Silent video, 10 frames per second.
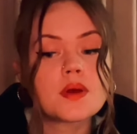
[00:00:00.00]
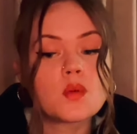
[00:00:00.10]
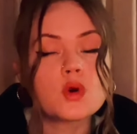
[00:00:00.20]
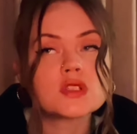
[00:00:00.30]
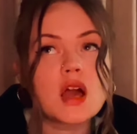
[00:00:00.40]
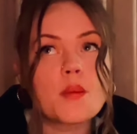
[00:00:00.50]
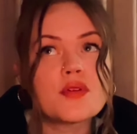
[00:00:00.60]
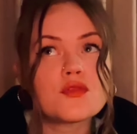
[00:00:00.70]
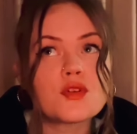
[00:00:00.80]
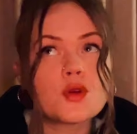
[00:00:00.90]
What's
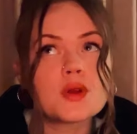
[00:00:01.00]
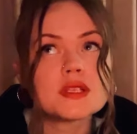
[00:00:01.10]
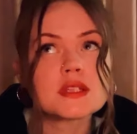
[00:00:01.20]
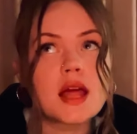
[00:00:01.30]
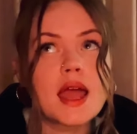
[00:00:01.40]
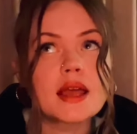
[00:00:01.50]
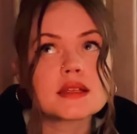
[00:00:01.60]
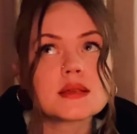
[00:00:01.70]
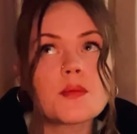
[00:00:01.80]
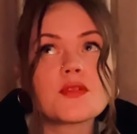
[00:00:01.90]
coming through is
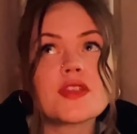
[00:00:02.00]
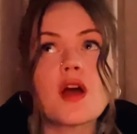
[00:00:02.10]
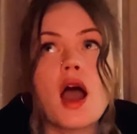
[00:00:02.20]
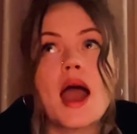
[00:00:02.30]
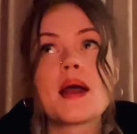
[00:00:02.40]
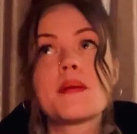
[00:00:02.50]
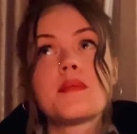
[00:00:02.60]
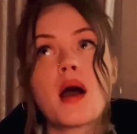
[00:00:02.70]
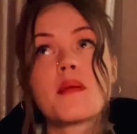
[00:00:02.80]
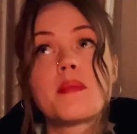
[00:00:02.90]
like something that
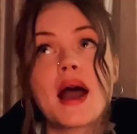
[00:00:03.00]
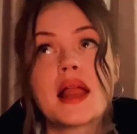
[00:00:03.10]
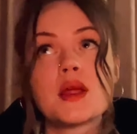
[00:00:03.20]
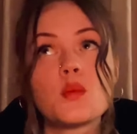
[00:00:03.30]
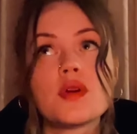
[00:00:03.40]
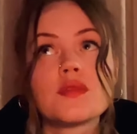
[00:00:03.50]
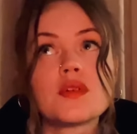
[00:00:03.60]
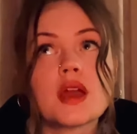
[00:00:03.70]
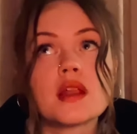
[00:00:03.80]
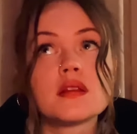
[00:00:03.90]
I'm battling with,
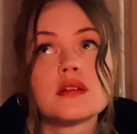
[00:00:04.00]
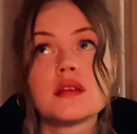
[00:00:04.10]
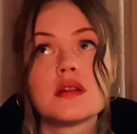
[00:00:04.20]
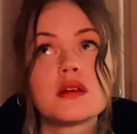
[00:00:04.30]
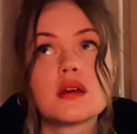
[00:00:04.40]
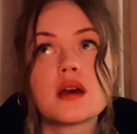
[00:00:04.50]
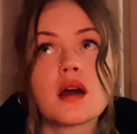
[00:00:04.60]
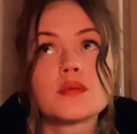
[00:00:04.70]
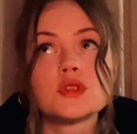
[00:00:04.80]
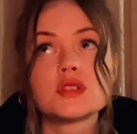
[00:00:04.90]
and
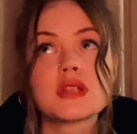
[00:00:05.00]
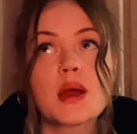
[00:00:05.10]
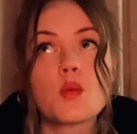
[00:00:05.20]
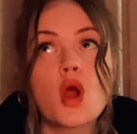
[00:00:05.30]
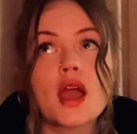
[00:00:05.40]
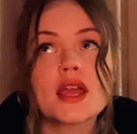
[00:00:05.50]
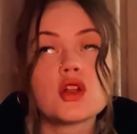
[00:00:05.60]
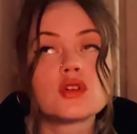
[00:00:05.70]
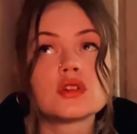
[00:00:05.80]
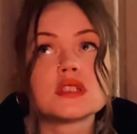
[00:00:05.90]
I'm just like
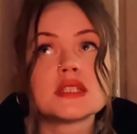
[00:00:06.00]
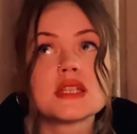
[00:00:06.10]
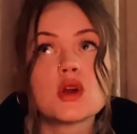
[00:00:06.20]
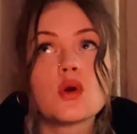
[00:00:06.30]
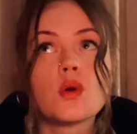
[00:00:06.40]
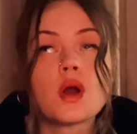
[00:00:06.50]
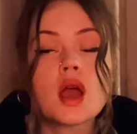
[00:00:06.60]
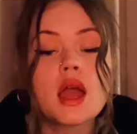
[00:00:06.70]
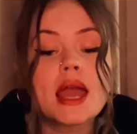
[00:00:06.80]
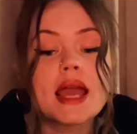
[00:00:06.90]
working on still,
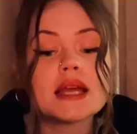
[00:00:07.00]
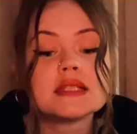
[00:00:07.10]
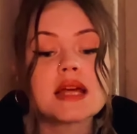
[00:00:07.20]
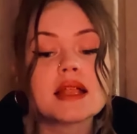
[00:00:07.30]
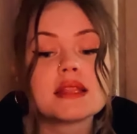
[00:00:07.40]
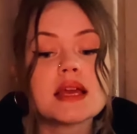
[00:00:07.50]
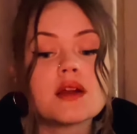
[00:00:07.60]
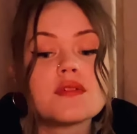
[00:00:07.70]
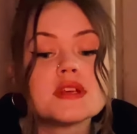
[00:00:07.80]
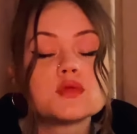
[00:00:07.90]
is that thing
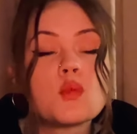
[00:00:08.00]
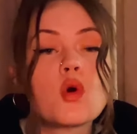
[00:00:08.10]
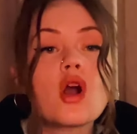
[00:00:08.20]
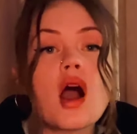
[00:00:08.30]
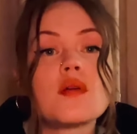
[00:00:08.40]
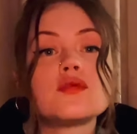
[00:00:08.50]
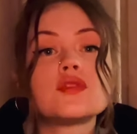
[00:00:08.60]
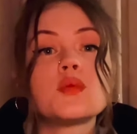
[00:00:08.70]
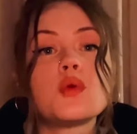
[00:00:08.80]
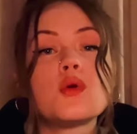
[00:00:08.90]
of it's more
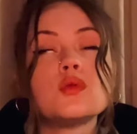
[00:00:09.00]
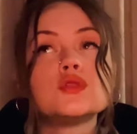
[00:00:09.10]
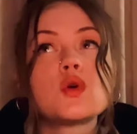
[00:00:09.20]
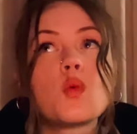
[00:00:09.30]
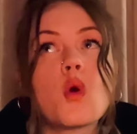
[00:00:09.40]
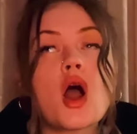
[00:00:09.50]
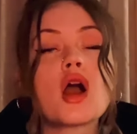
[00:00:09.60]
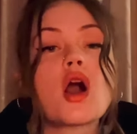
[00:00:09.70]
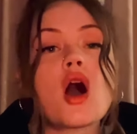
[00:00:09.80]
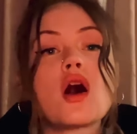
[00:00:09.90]
comfortable to
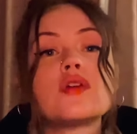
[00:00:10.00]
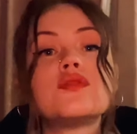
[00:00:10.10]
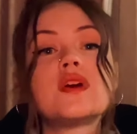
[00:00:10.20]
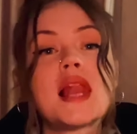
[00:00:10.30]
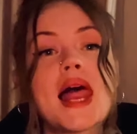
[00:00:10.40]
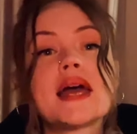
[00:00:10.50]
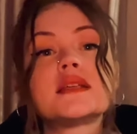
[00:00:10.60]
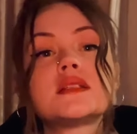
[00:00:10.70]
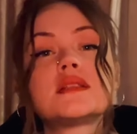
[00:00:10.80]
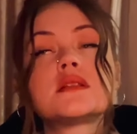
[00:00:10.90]
work hard for
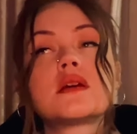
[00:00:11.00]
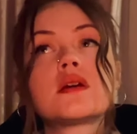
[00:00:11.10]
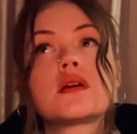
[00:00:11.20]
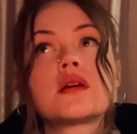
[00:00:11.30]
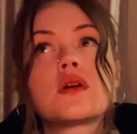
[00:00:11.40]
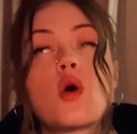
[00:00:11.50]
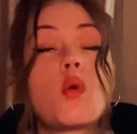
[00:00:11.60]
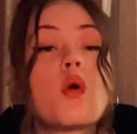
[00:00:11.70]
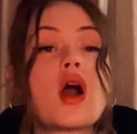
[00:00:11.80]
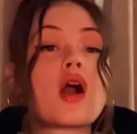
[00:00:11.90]
less.
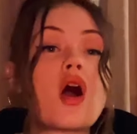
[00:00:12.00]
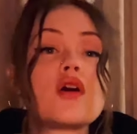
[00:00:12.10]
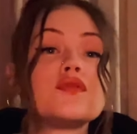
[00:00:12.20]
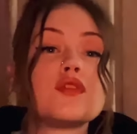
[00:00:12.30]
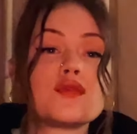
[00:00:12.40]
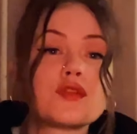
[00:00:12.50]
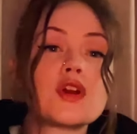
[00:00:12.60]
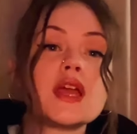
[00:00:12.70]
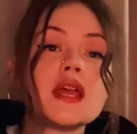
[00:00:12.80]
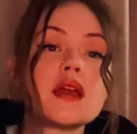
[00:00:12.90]
Or work hard for
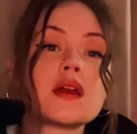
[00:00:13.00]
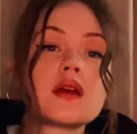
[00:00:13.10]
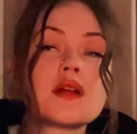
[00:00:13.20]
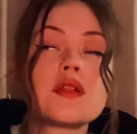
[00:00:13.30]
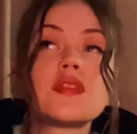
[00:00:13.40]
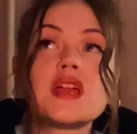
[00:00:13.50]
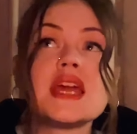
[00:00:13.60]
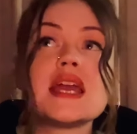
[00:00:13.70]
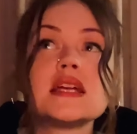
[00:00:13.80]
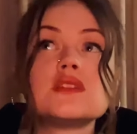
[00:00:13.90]
free than
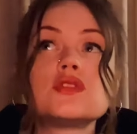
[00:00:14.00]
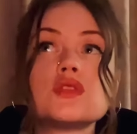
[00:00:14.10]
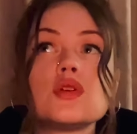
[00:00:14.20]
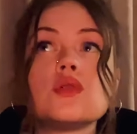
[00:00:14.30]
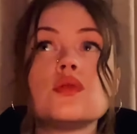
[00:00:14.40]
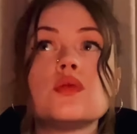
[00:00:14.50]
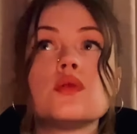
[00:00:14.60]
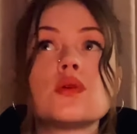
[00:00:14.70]
it is to